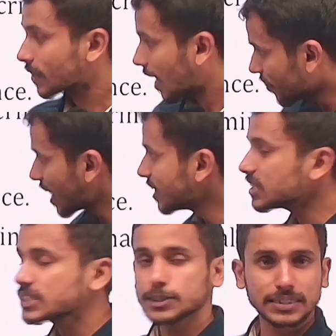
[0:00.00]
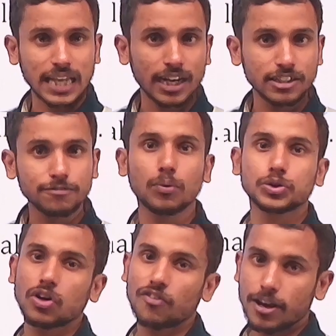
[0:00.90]
And there is a substantive
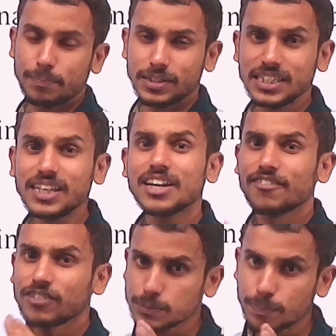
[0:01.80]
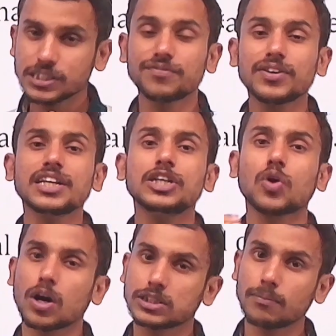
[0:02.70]
portion of IPC which specifically
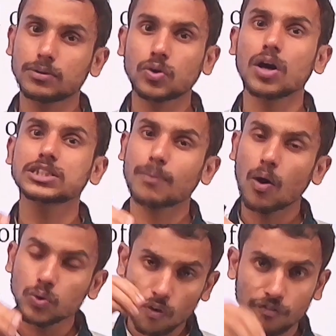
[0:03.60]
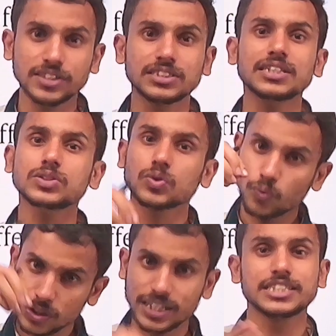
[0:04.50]
talks about offences
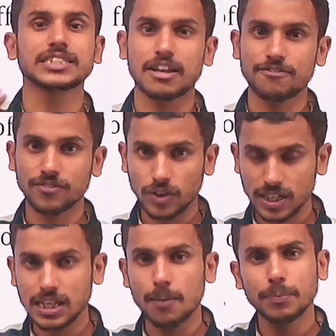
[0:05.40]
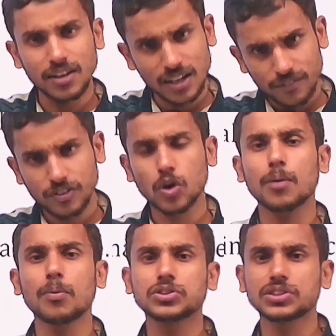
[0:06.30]
within itself. For example, we talk
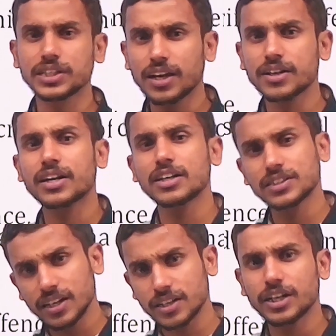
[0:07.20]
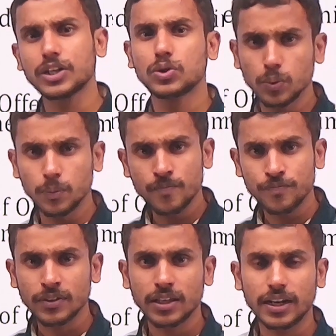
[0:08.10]
about 300, 302,
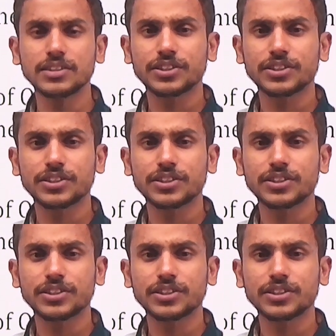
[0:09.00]
right?